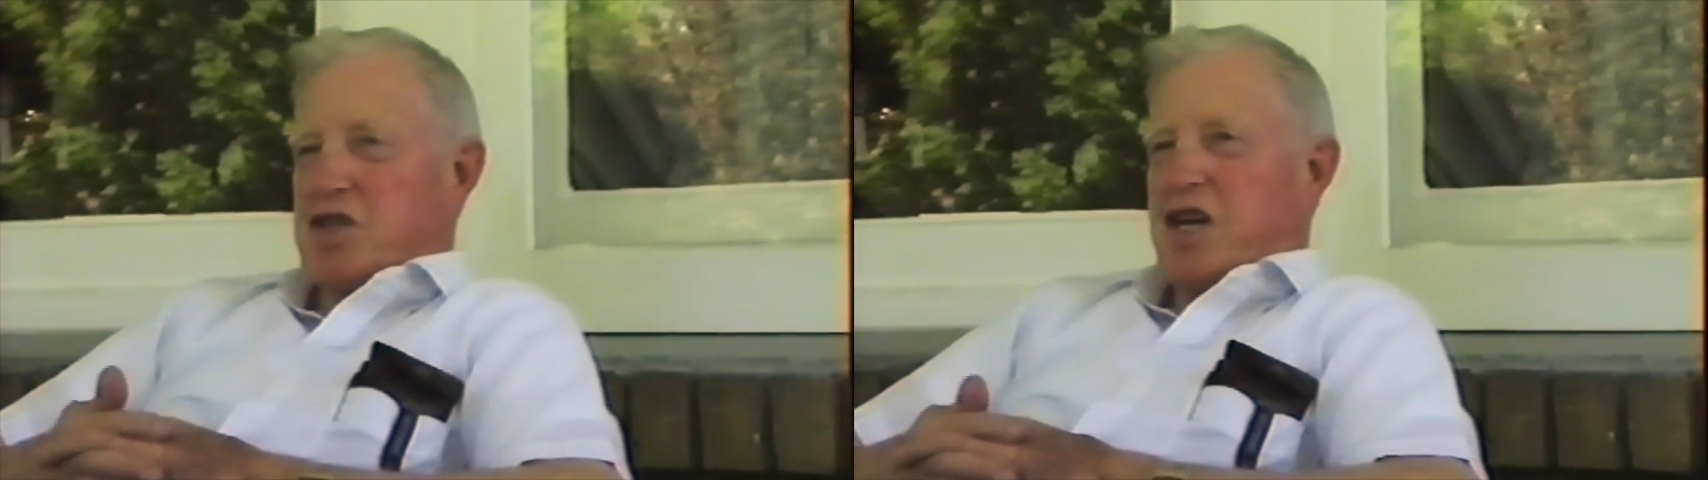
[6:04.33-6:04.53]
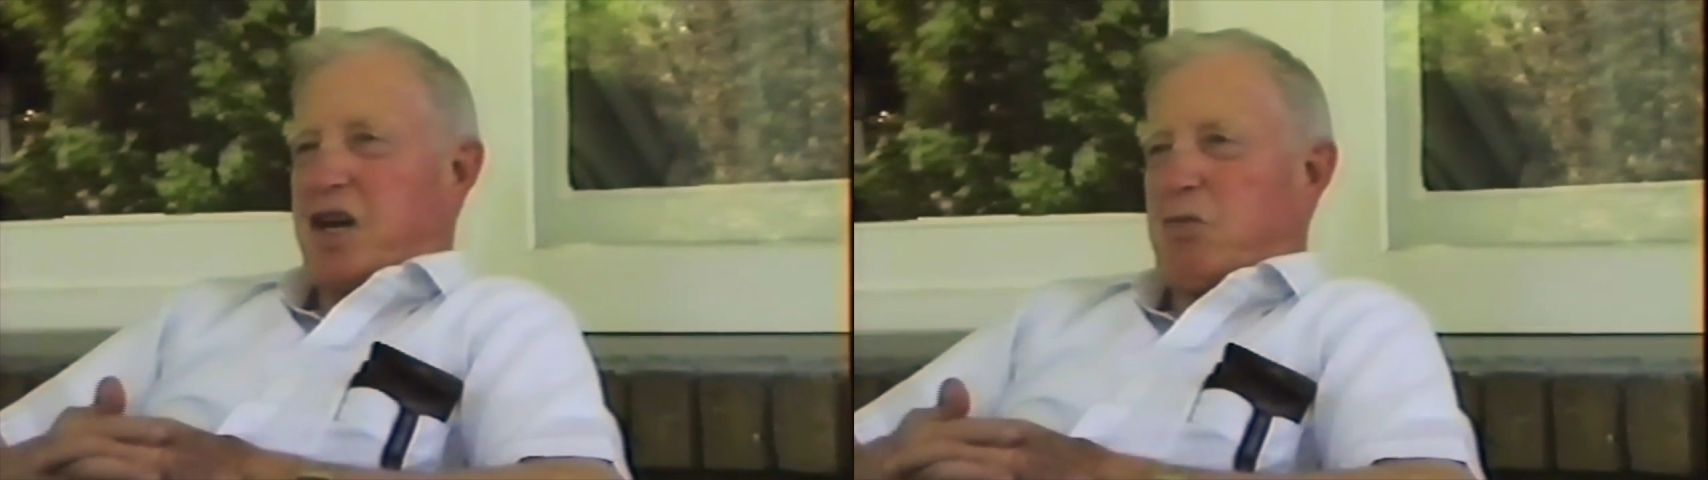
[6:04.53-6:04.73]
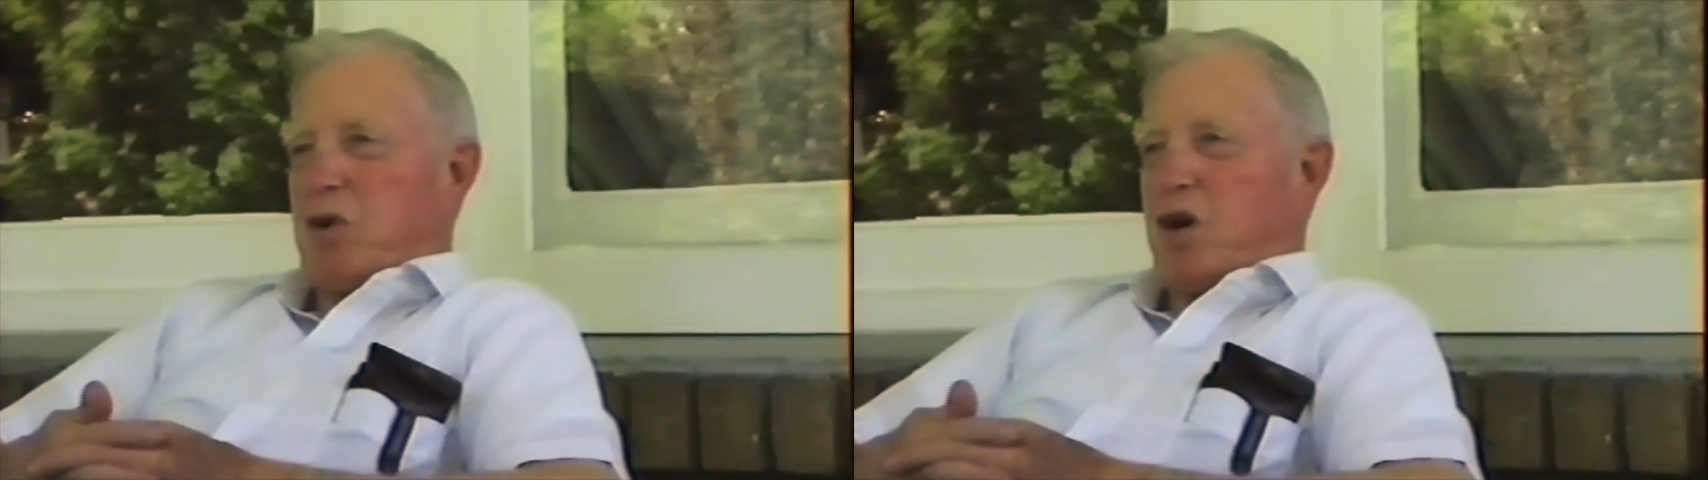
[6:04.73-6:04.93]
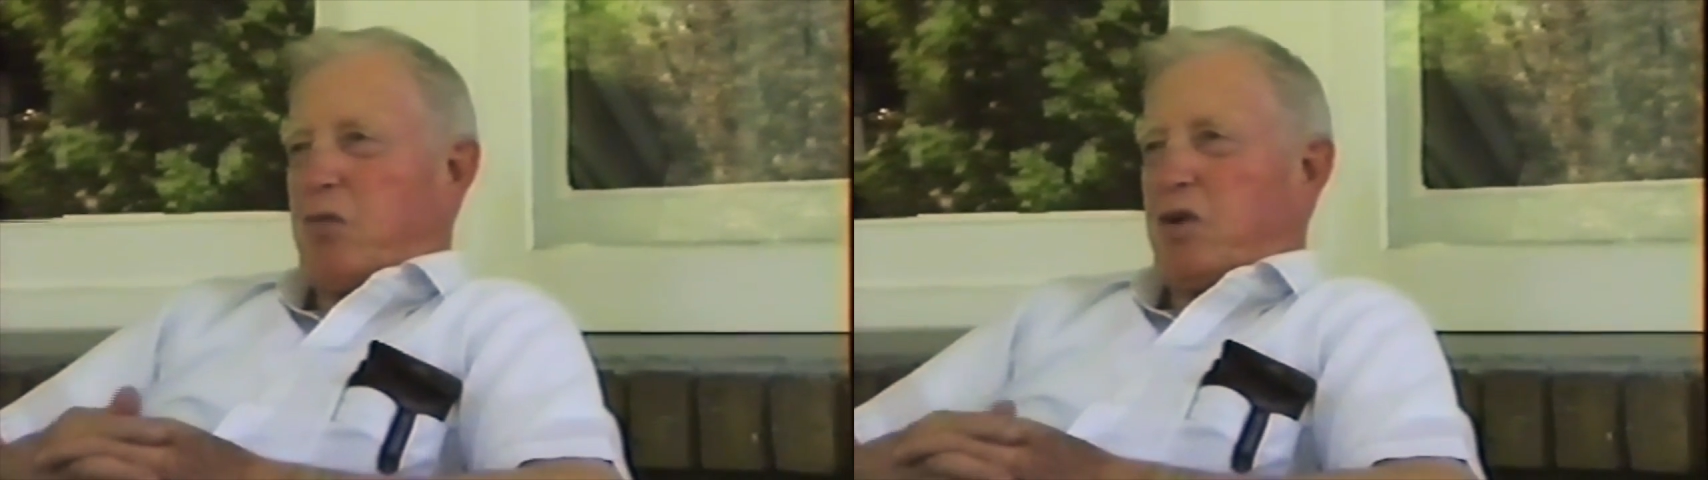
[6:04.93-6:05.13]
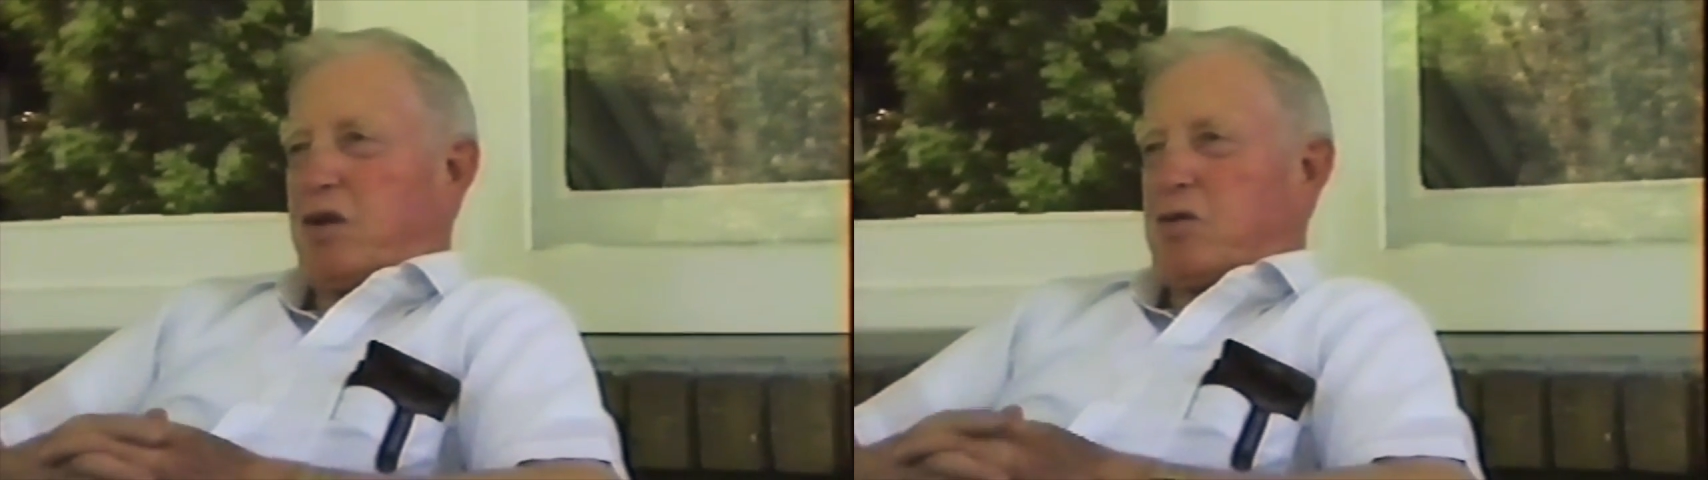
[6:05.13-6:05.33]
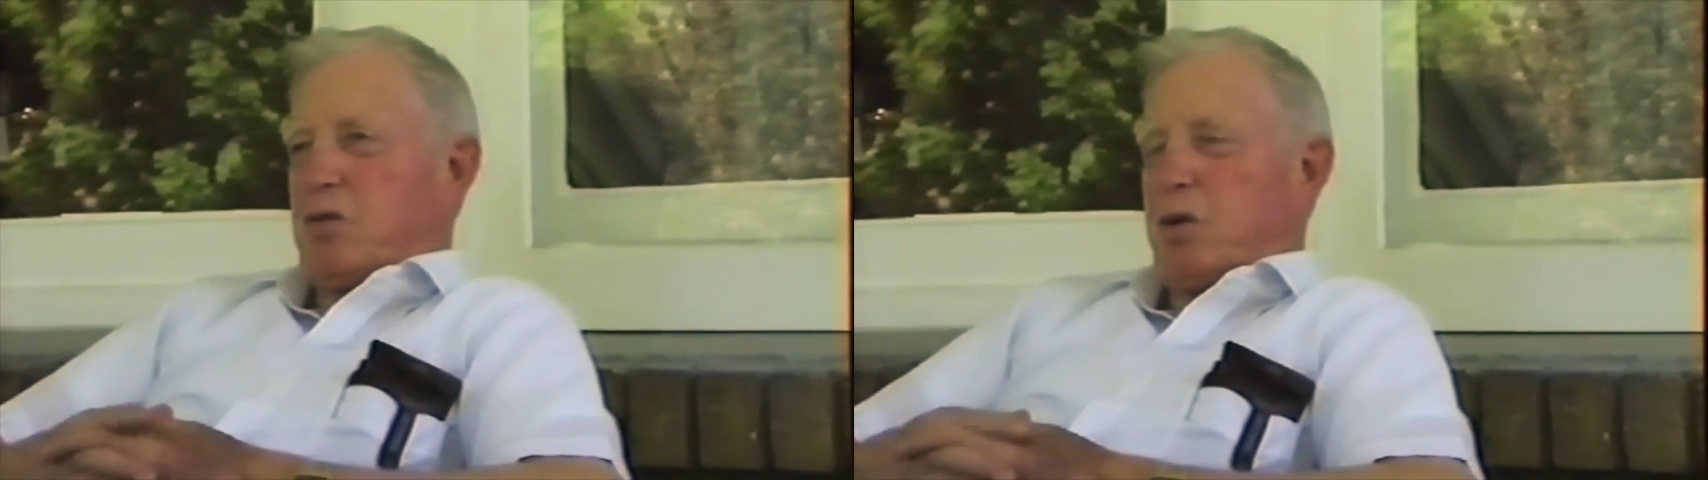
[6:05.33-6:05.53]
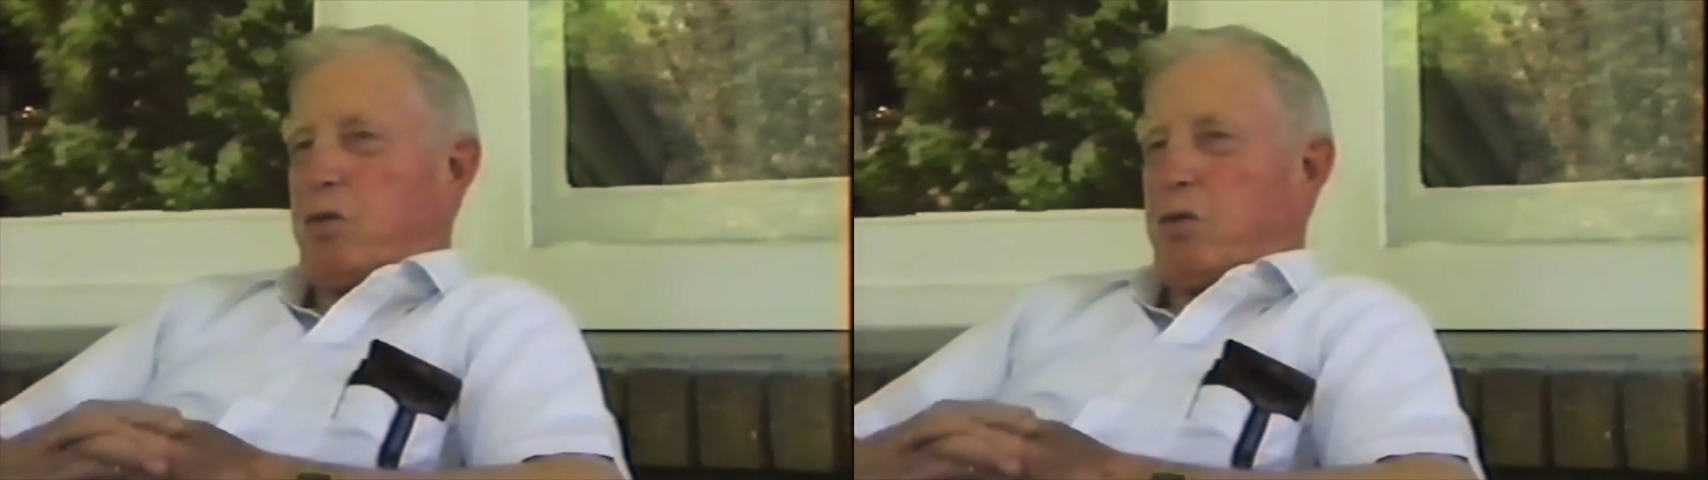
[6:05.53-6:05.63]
Santa Barbara to a